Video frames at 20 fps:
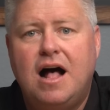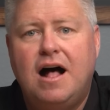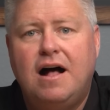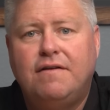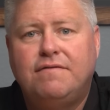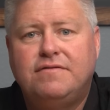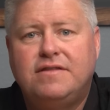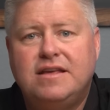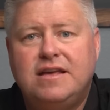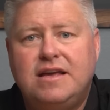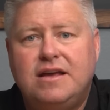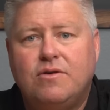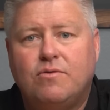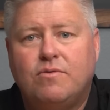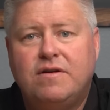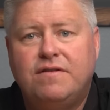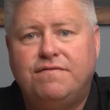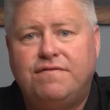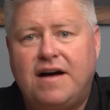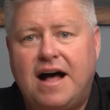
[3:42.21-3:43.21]
of the
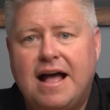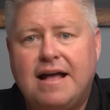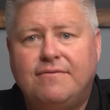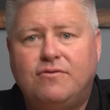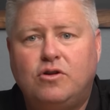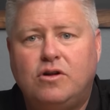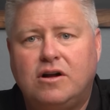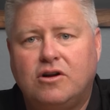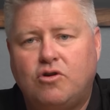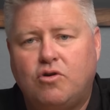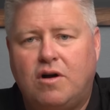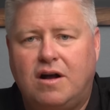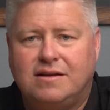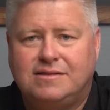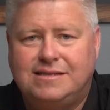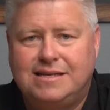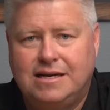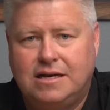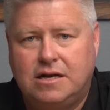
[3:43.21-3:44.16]
revival across the